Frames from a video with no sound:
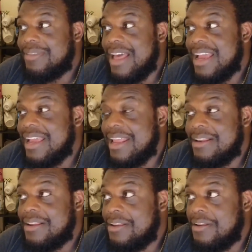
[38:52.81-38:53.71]
like
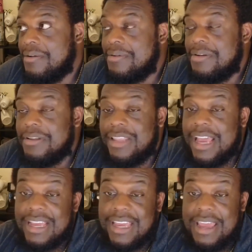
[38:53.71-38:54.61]

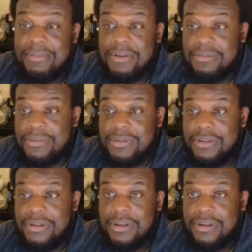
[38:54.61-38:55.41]
like a Cam Newton,